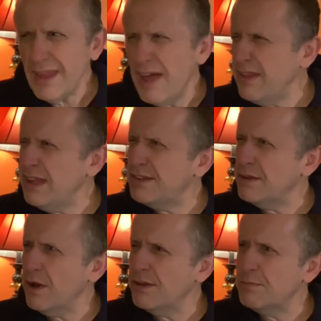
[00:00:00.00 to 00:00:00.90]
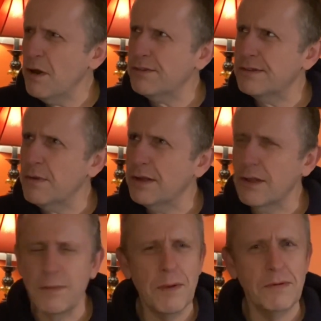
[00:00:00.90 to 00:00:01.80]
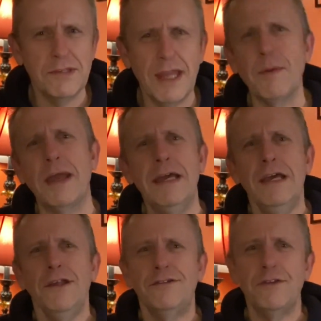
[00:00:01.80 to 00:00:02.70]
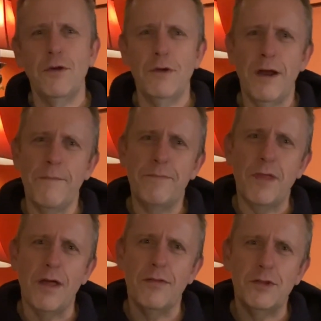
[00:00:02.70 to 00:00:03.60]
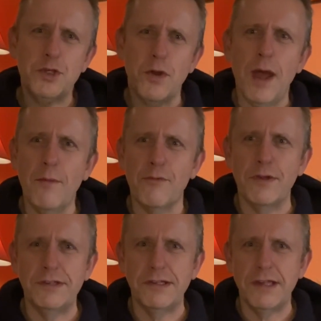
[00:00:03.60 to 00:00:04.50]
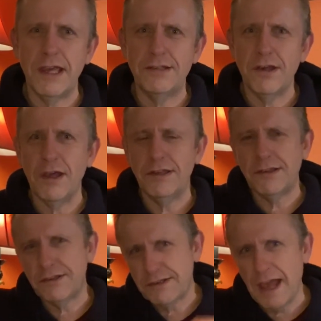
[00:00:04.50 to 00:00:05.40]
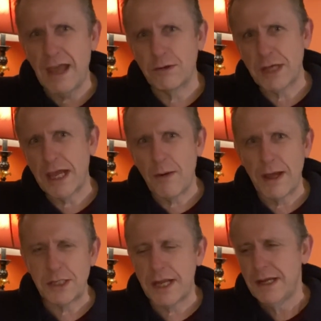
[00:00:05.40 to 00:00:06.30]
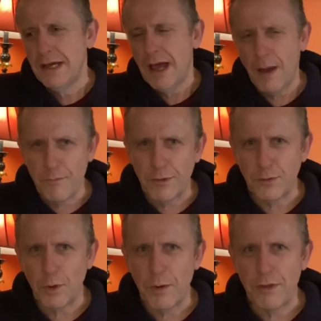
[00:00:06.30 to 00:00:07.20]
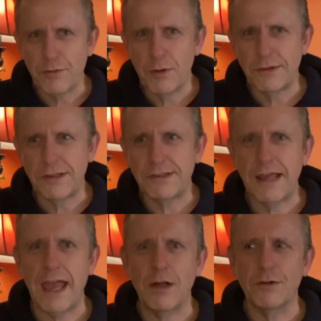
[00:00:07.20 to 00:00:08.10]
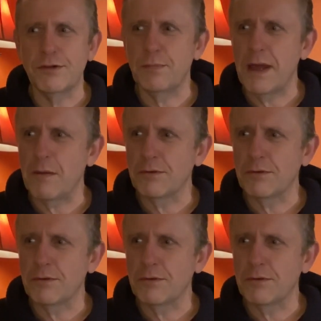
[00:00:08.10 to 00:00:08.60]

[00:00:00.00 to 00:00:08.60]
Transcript: I think he still hosts Mastermind on the BBC. Anyway, so the John Humphreys is a scale, J-O-H-N, Humphreys all the way through, is a scale to be able